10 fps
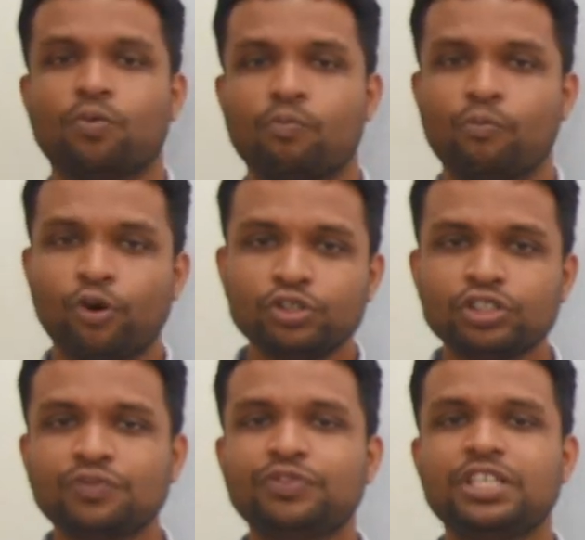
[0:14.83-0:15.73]

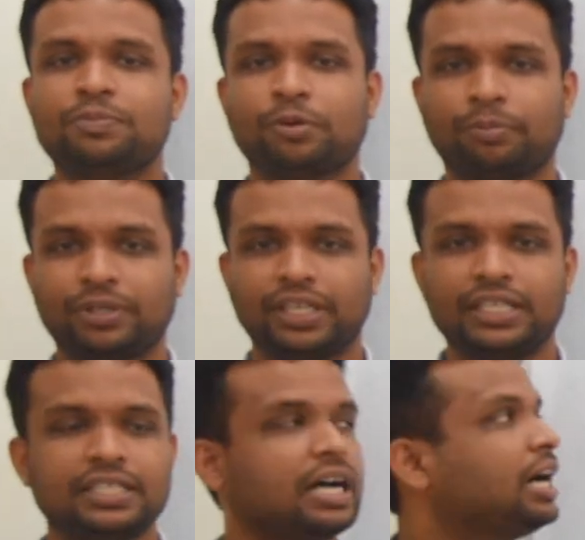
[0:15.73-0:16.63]
Most of these
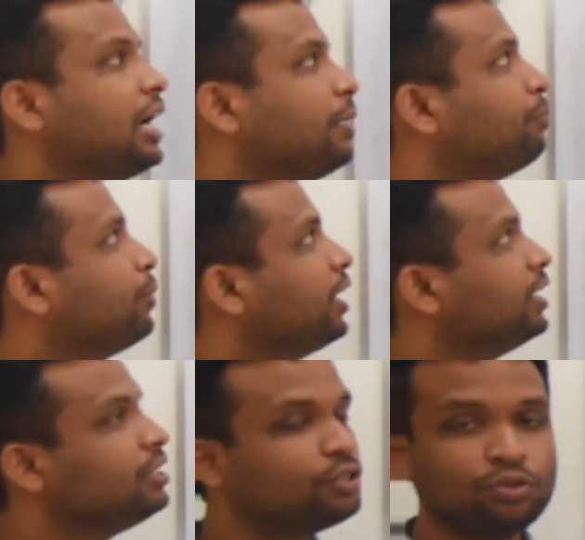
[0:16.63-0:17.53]
properties are
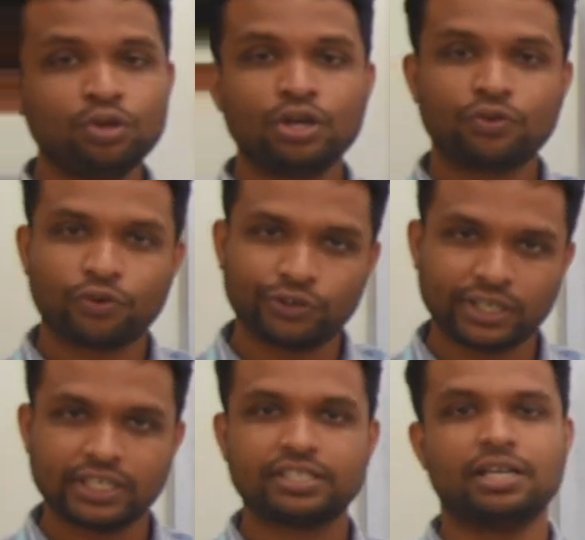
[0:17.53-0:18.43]
applied to
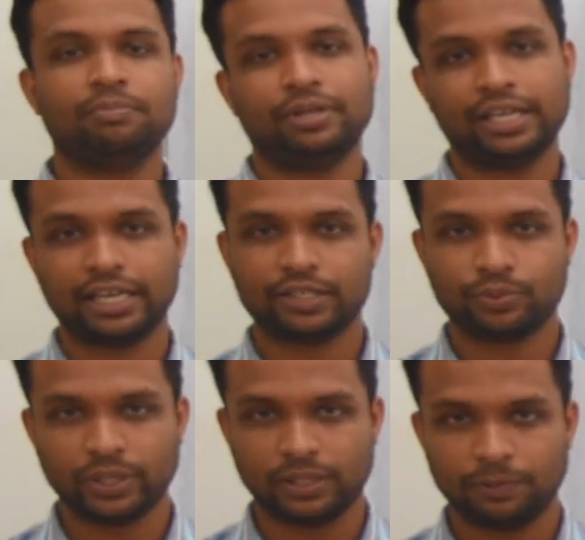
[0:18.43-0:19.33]
quota sampling as
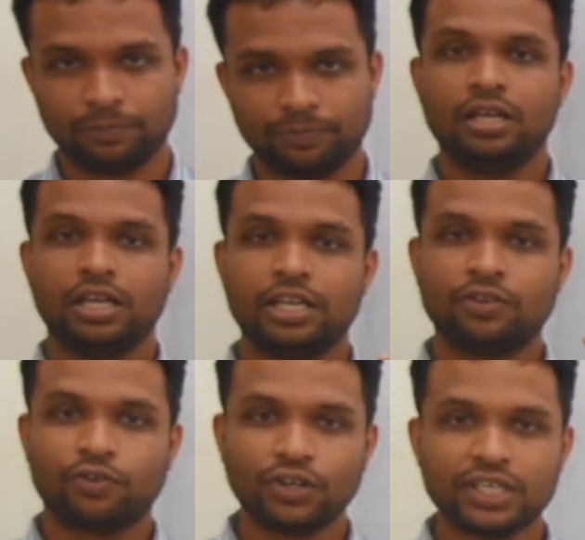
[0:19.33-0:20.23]
well.
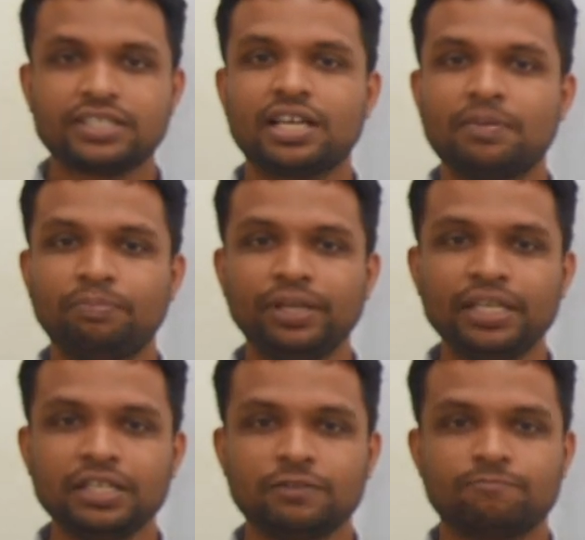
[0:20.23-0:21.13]
In quota
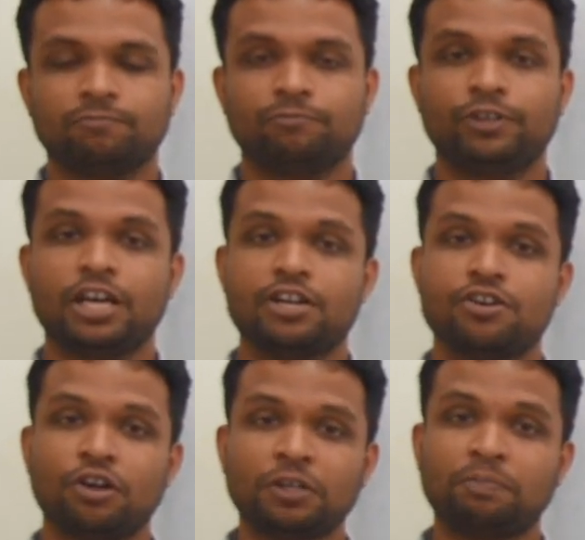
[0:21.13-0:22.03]
sampling, we are
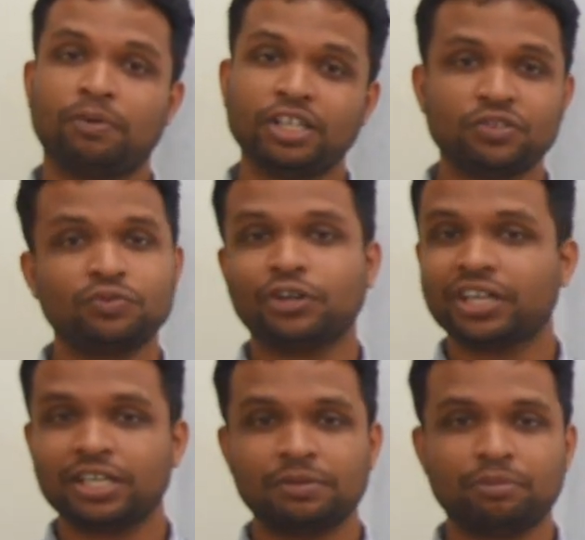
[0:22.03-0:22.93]
not much
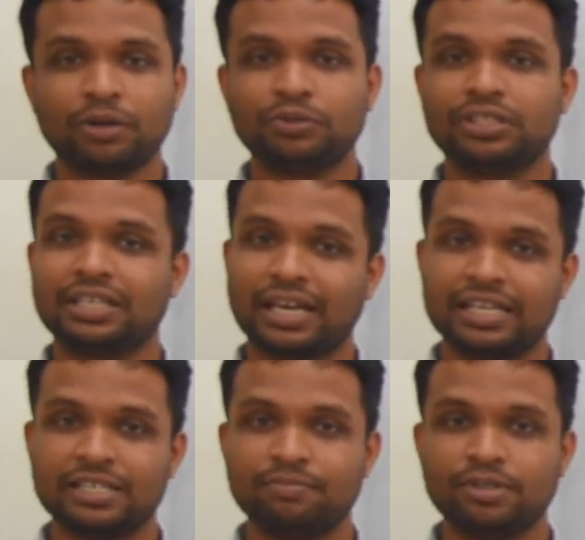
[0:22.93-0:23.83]
worried about the
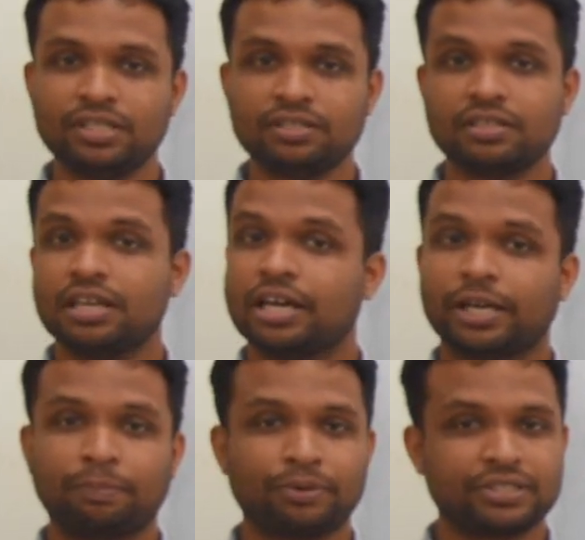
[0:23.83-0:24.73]
randomness,
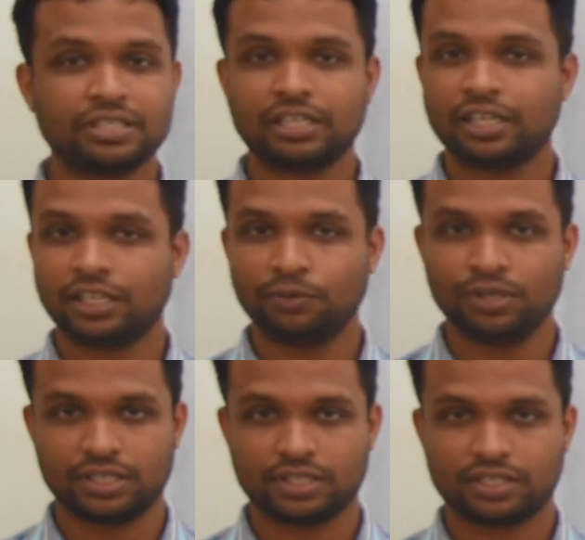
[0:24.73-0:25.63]

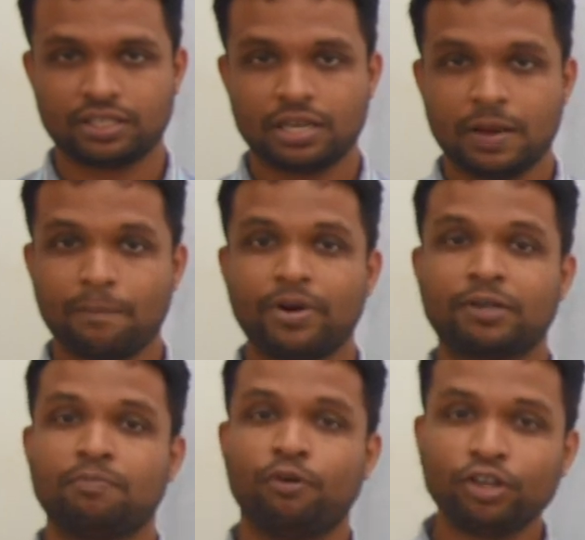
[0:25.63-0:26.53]
representativeness.
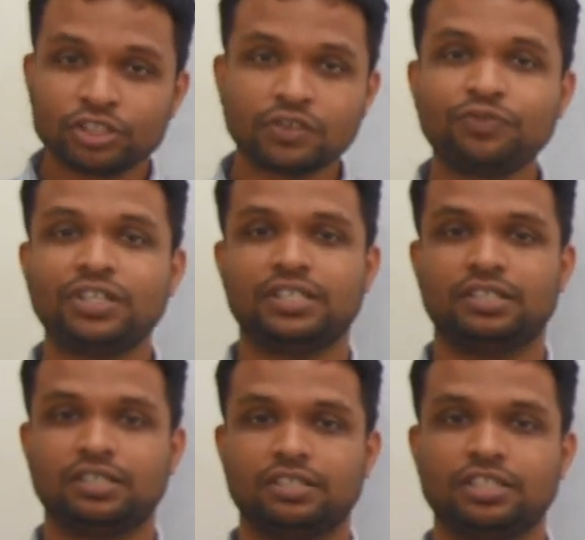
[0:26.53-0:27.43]
But most of the
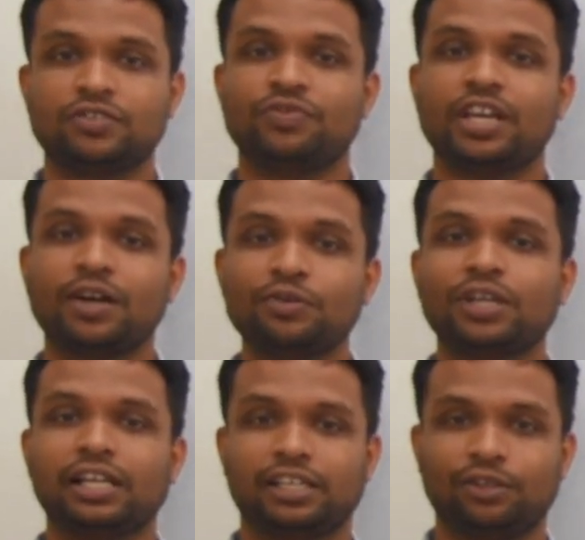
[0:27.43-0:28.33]
researchers, we have to
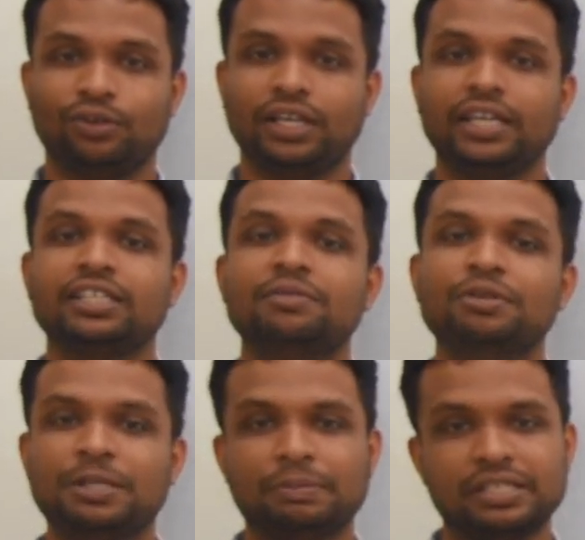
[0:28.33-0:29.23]
calculate the
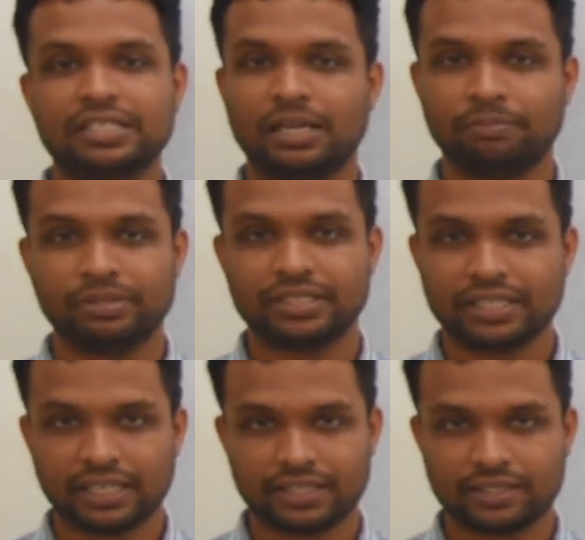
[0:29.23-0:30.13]
minimal sample
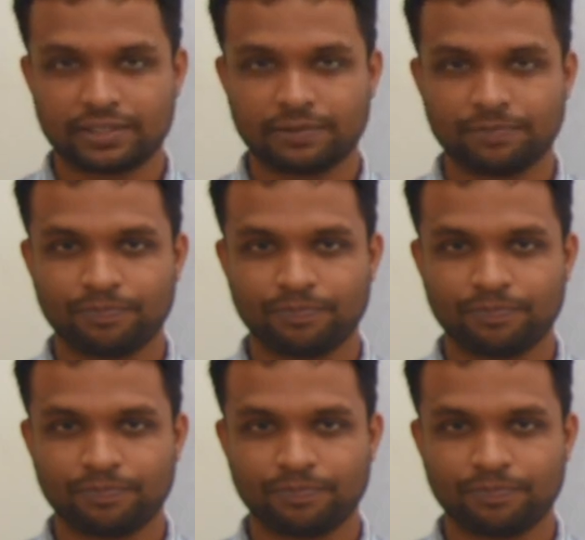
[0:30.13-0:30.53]
size.